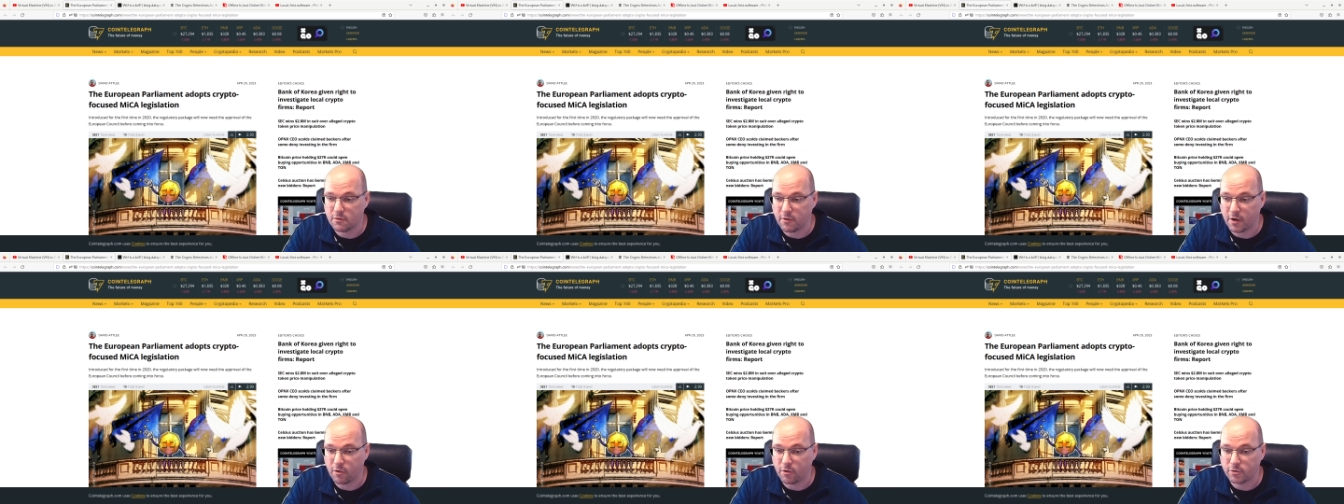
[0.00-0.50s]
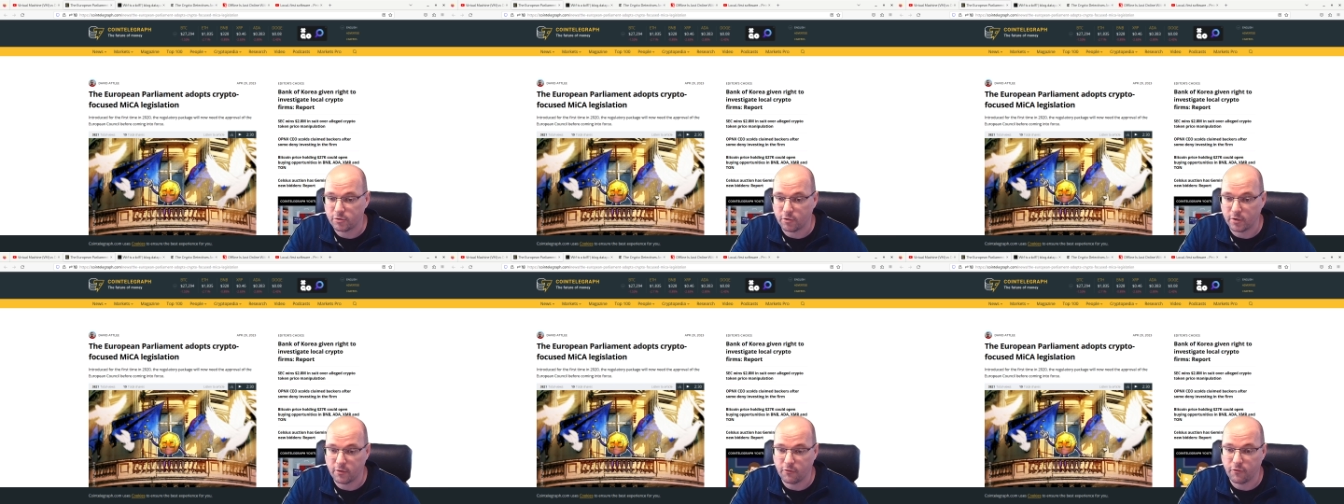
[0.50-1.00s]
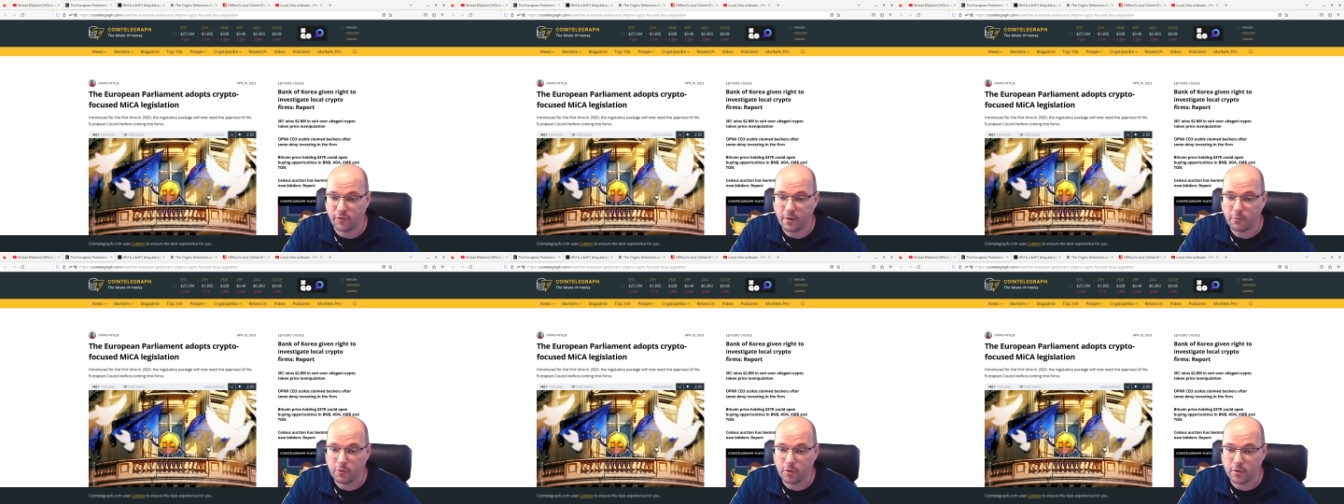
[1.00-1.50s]
regulatory
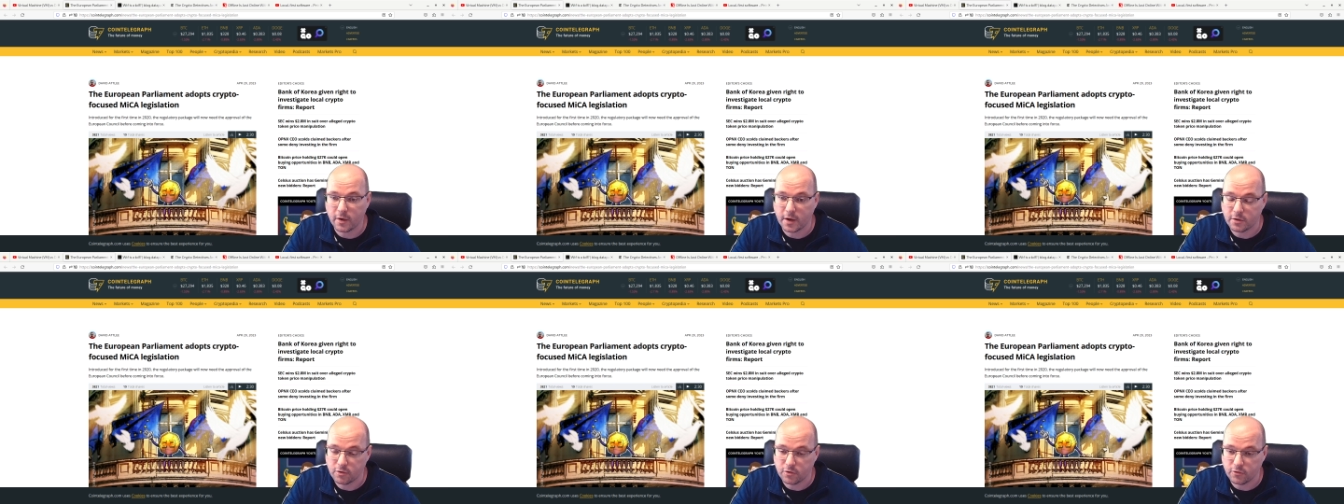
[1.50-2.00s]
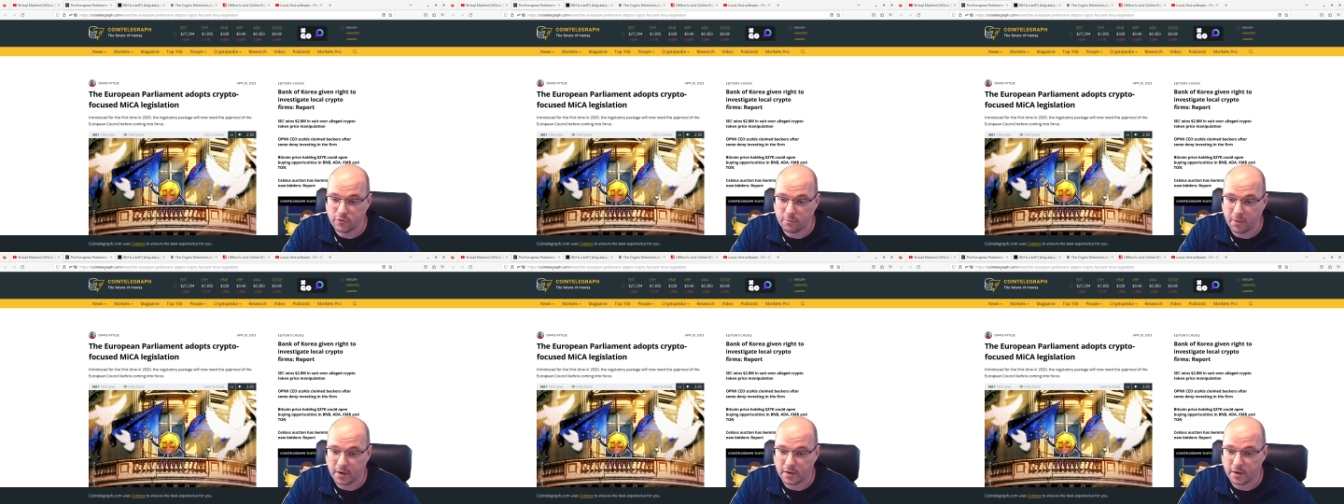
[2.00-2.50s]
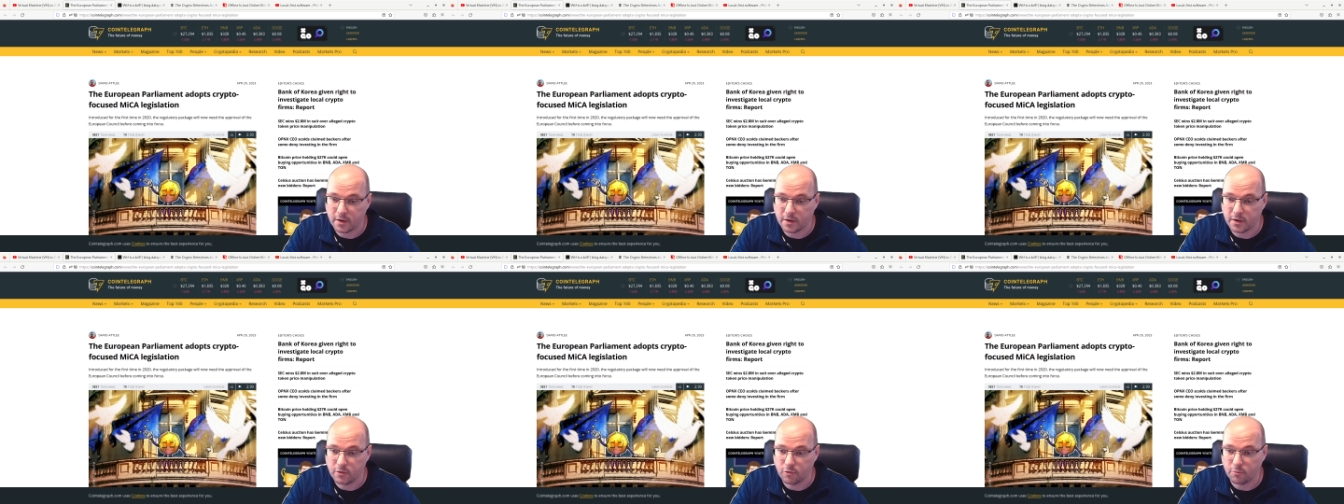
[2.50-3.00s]
framework introduced by the
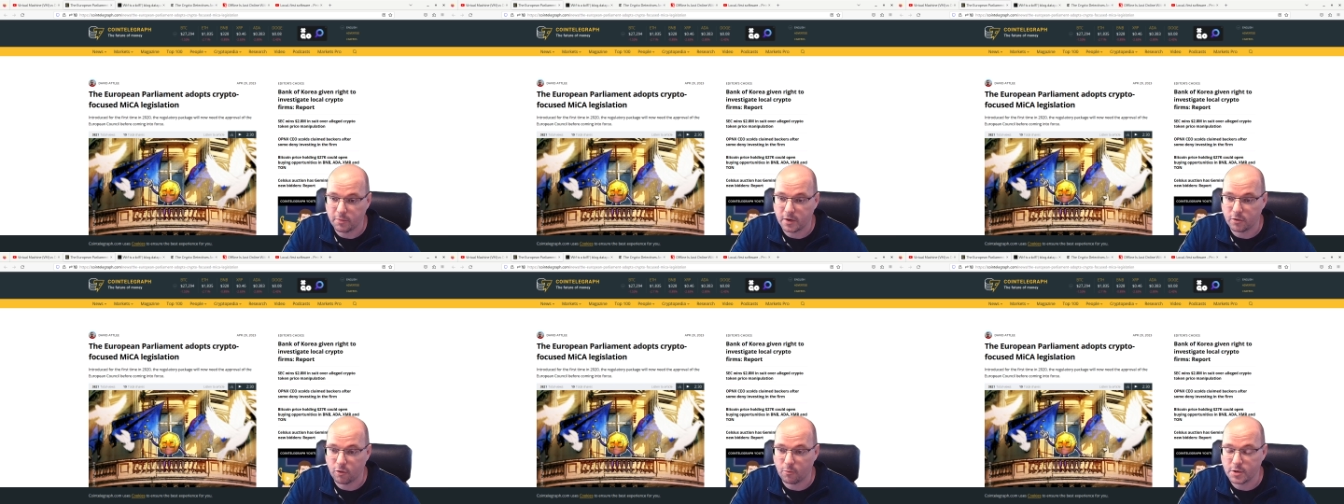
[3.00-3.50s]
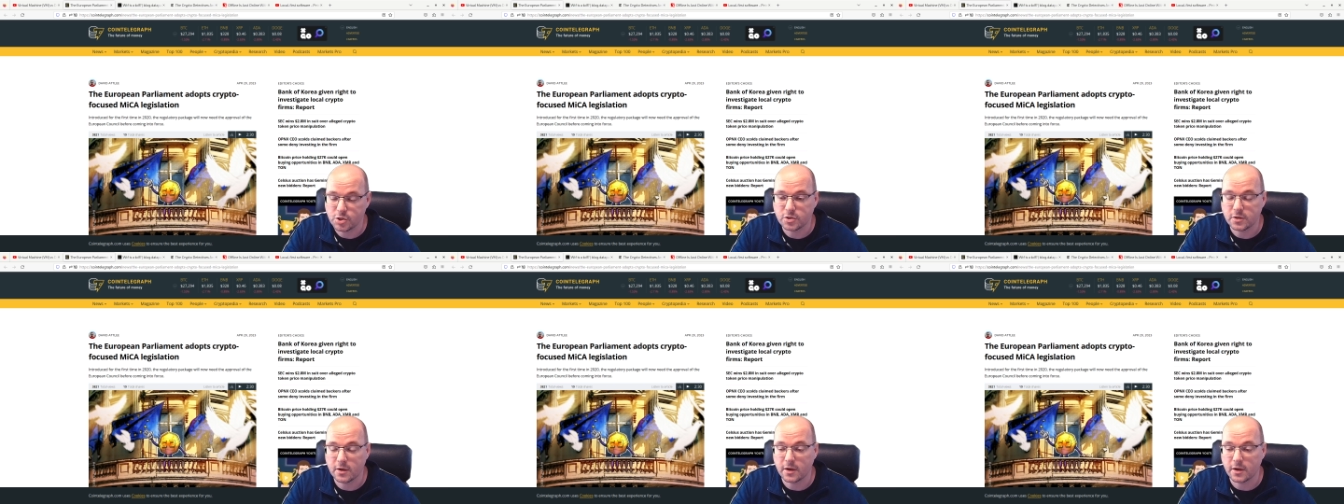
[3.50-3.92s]
European Commission.